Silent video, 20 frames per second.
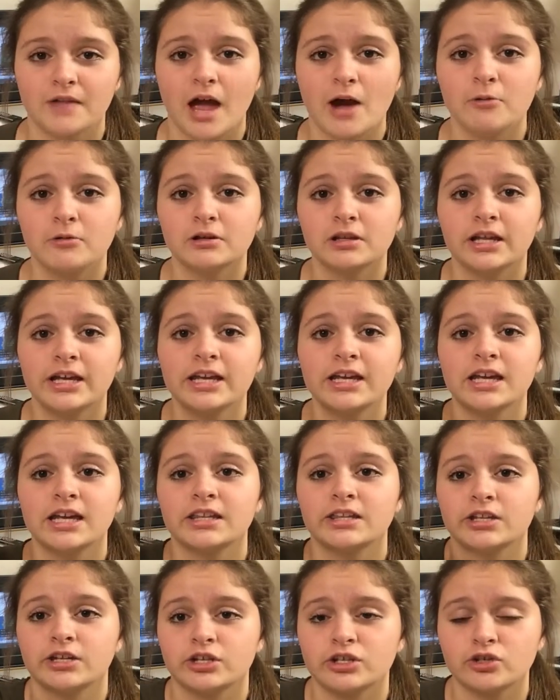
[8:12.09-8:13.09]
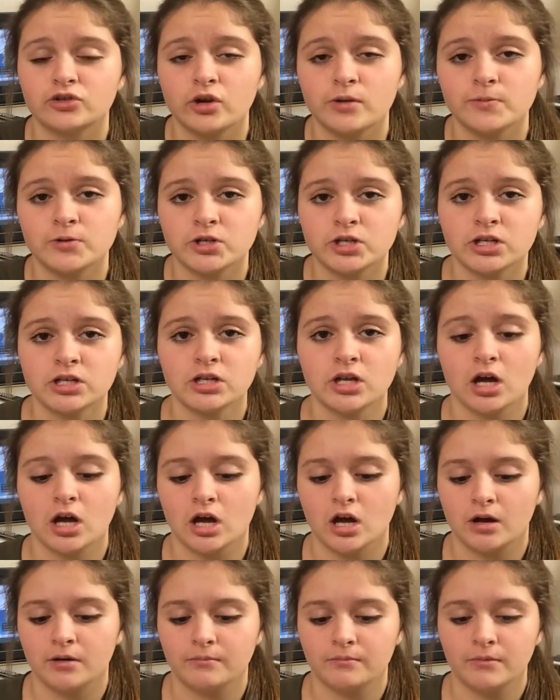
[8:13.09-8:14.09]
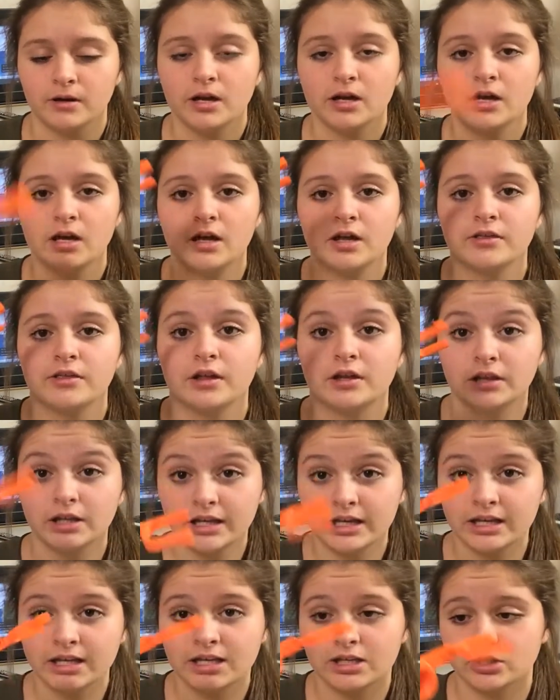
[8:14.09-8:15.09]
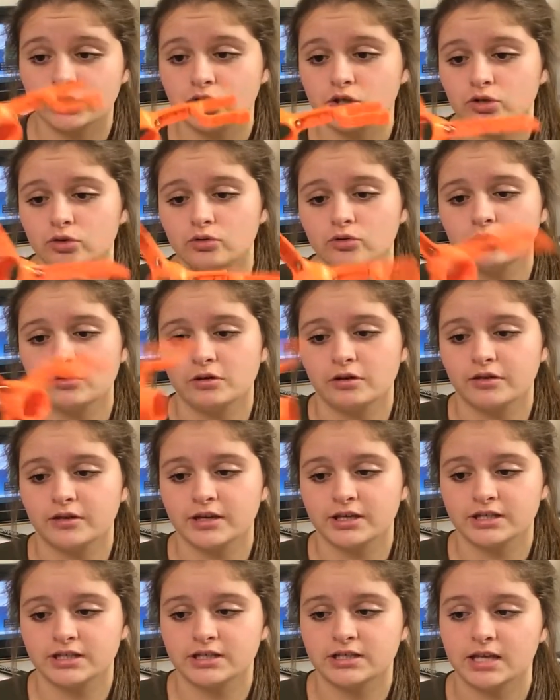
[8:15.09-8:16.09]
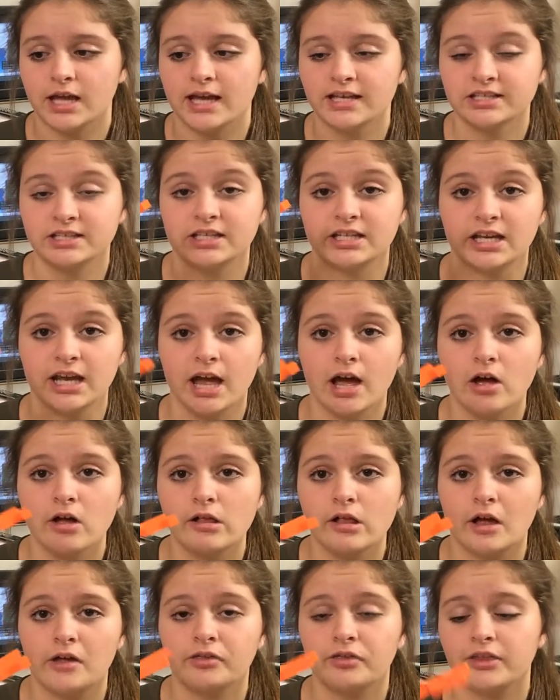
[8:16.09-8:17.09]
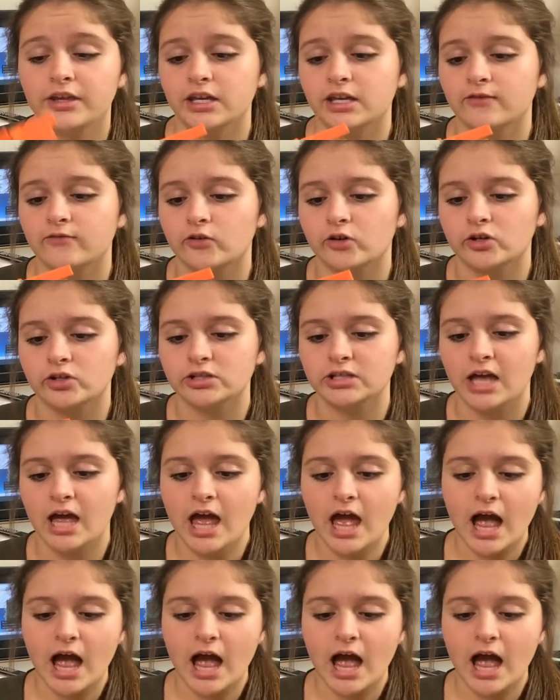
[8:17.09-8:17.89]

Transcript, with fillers: I will link in the description um, the link to this S T L on Thingiverse.